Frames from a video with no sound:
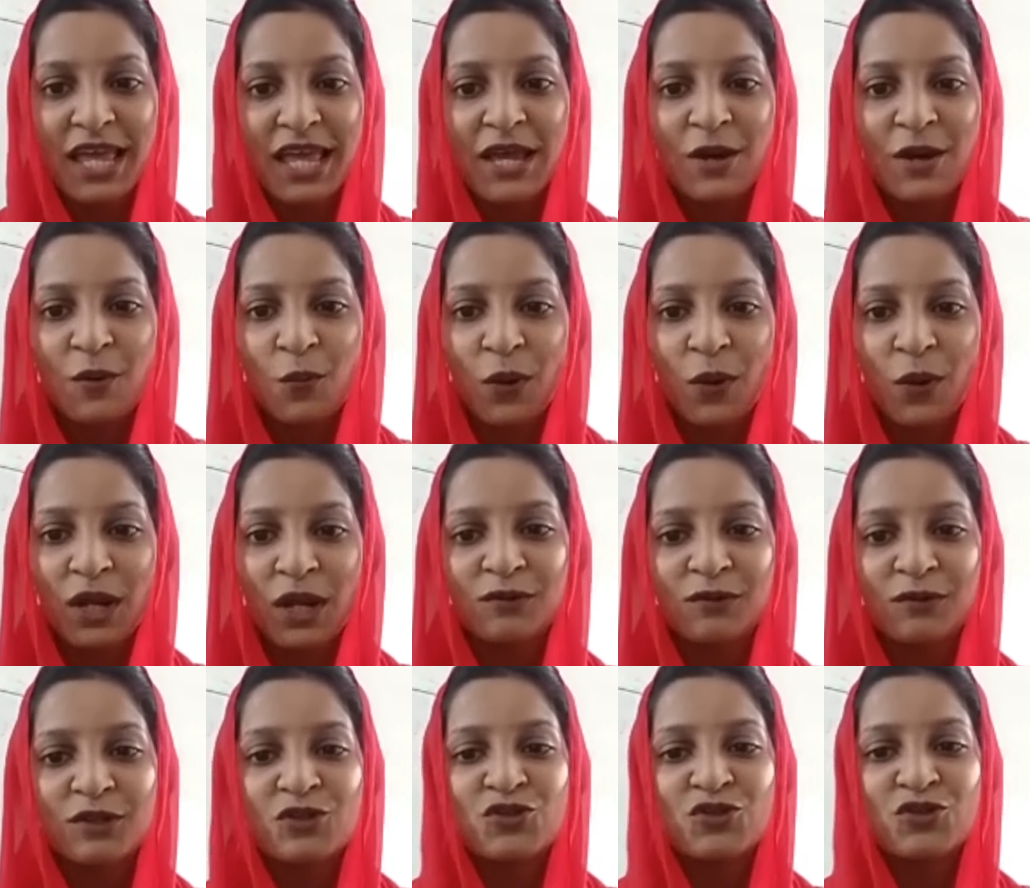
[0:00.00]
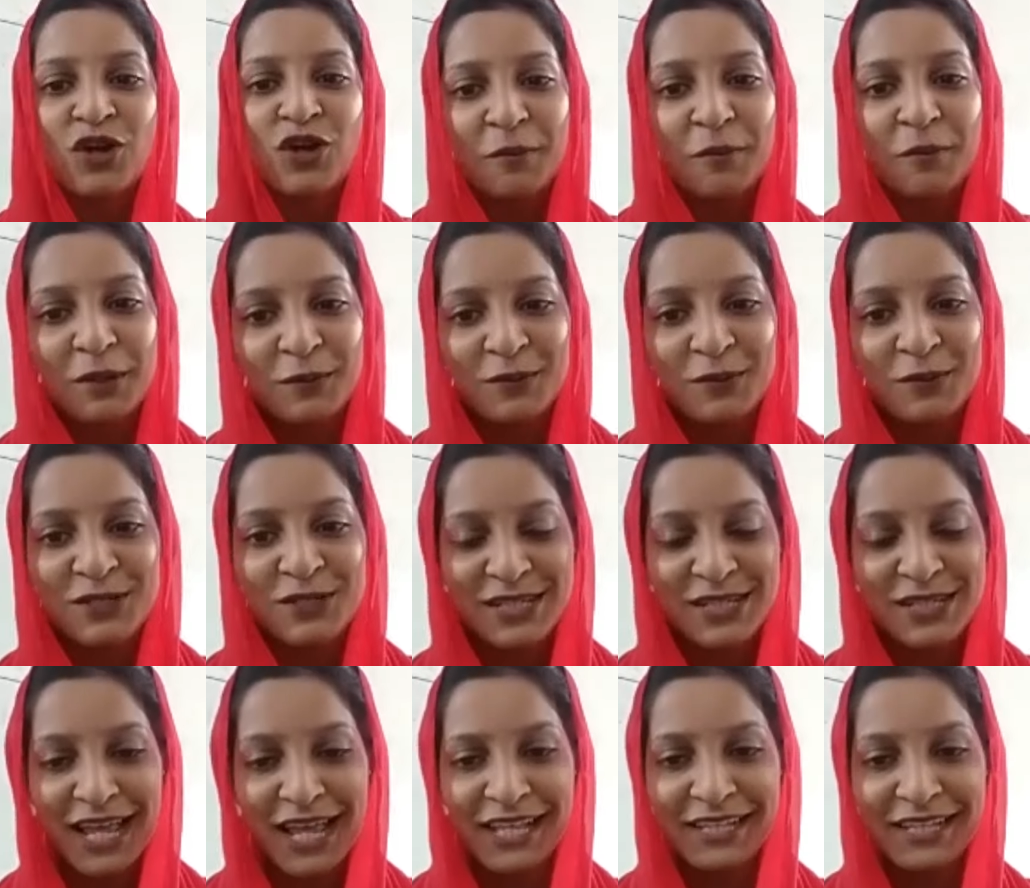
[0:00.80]
one of the charming
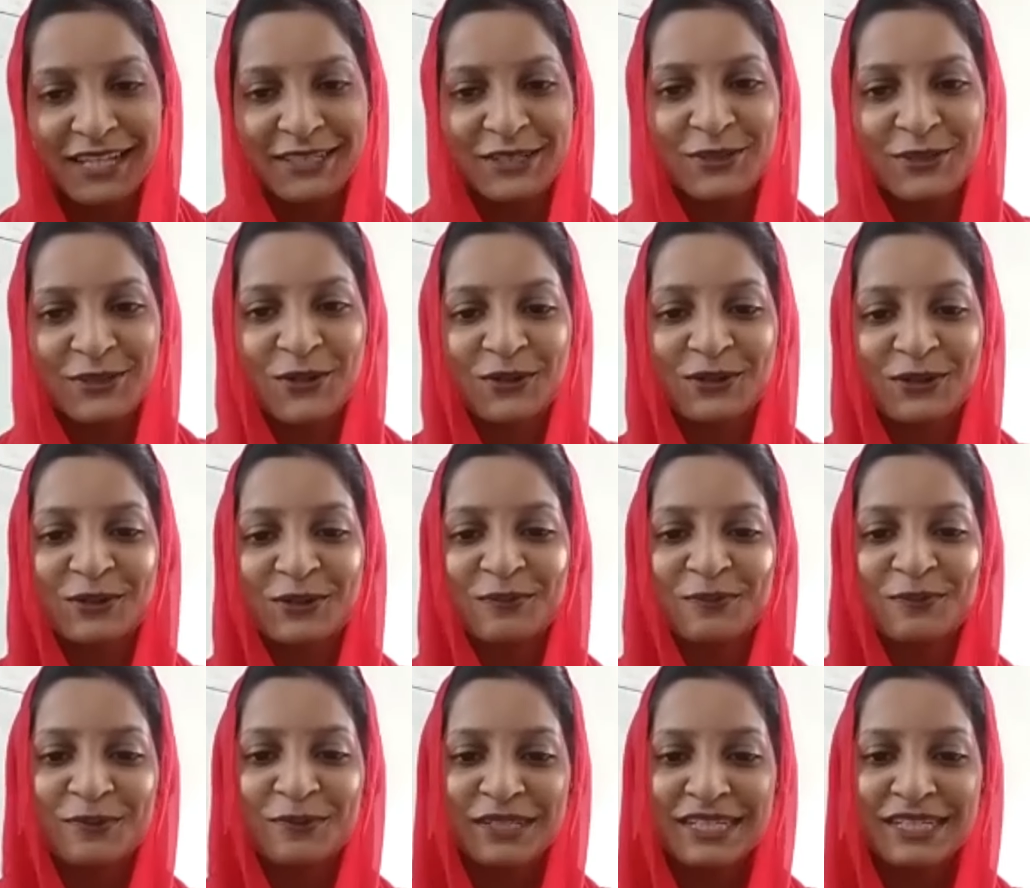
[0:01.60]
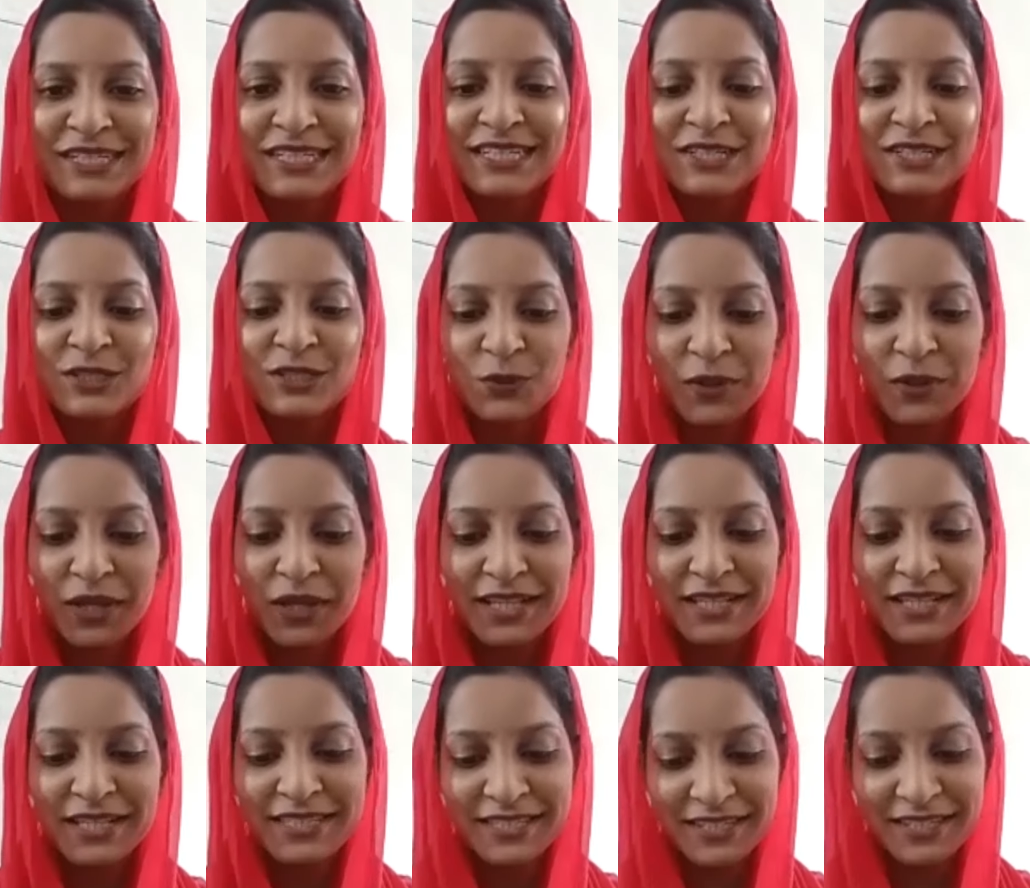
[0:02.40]
personality, Dr. Peer Suhail
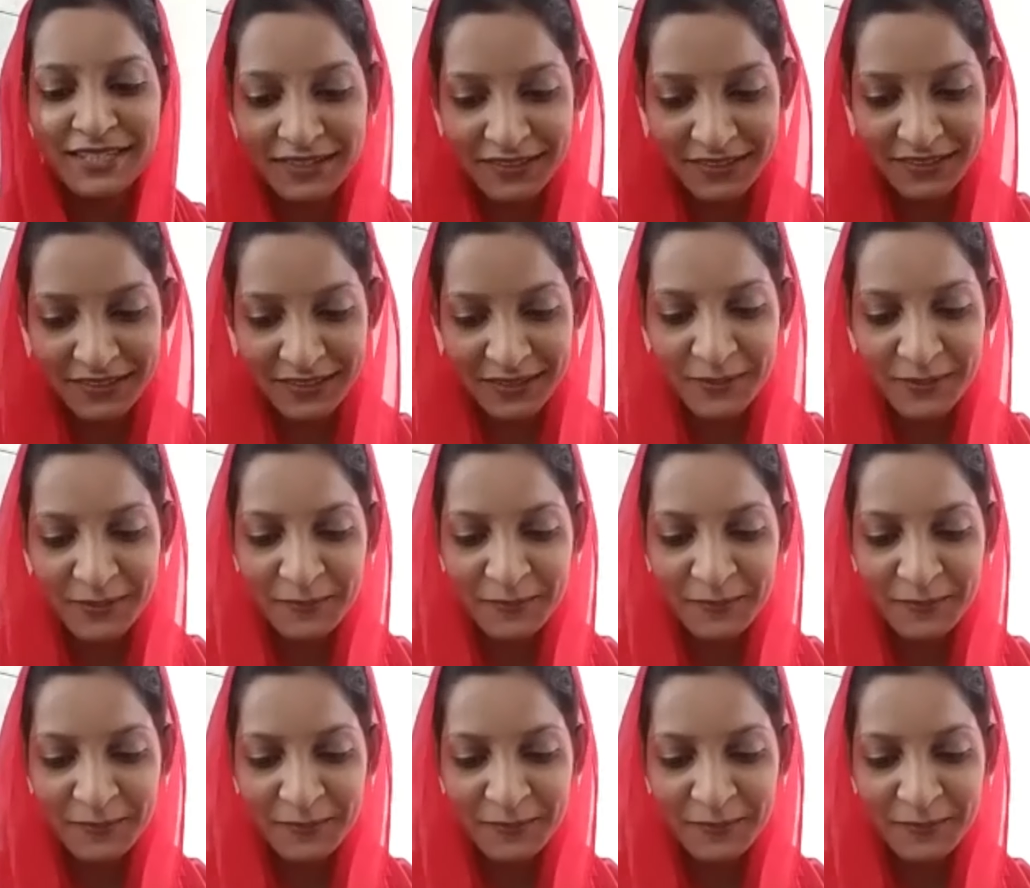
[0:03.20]
Sarhandi.